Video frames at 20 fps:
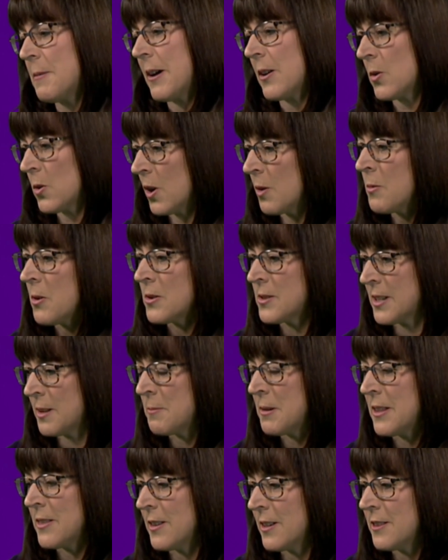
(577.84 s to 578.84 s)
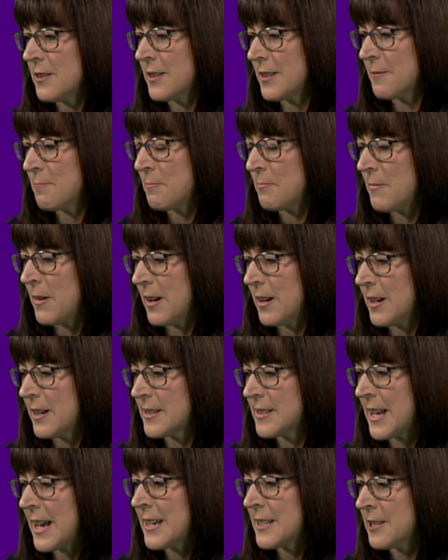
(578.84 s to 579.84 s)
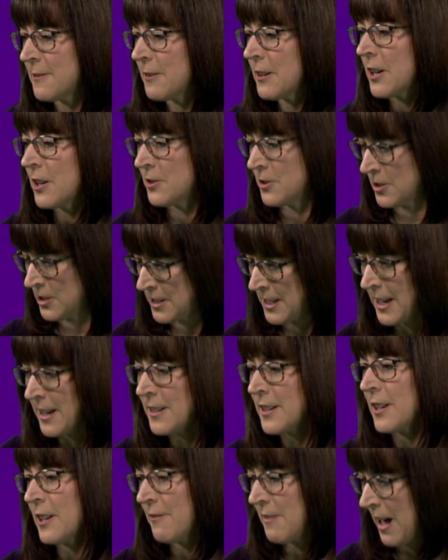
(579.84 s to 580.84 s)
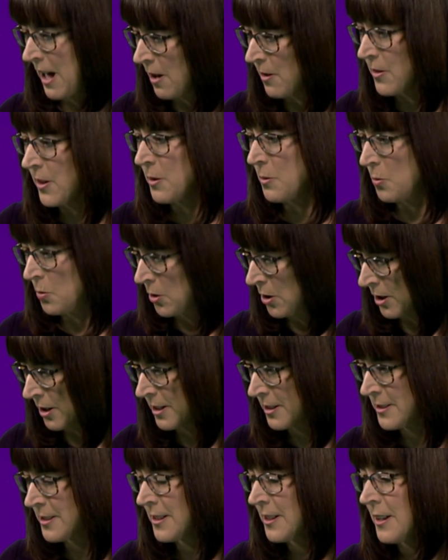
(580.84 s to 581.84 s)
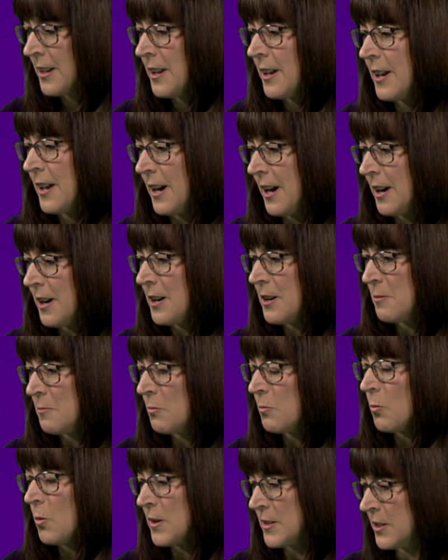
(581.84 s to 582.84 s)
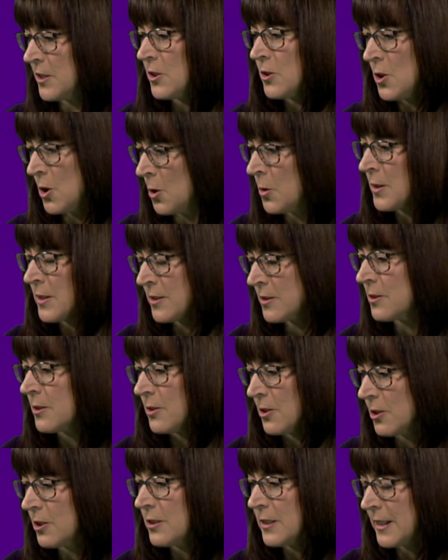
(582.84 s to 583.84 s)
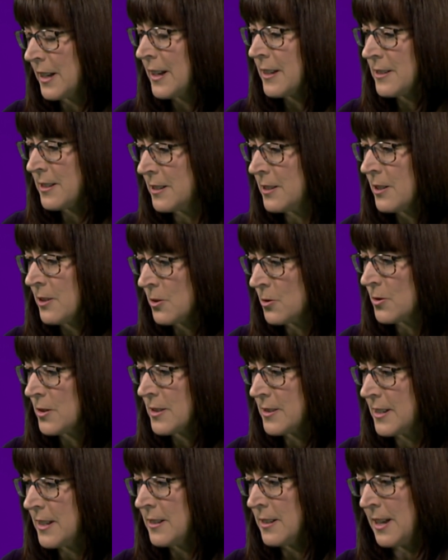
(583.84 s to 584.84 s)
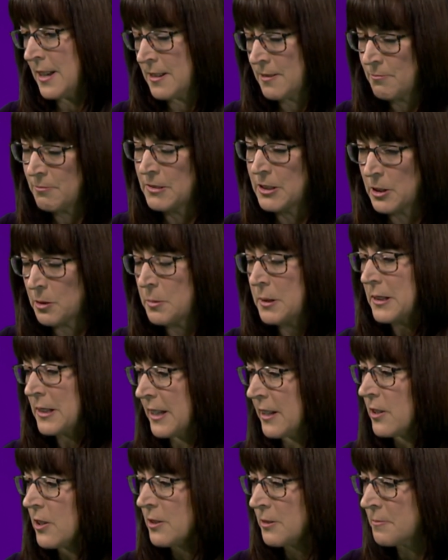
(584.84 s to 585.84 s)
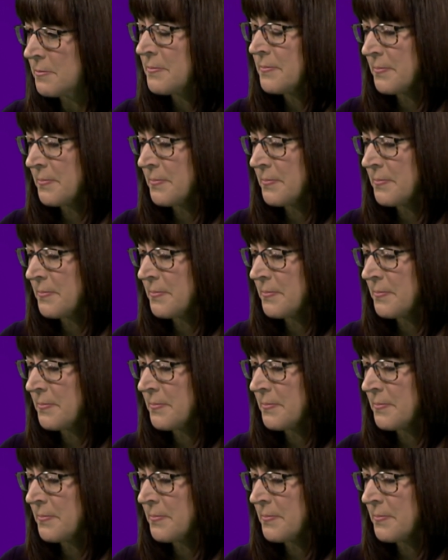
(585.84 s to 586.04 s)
about hormones, I mean, the scientific understanding of how they worked wasn't known until the early 1900s and a little bit later.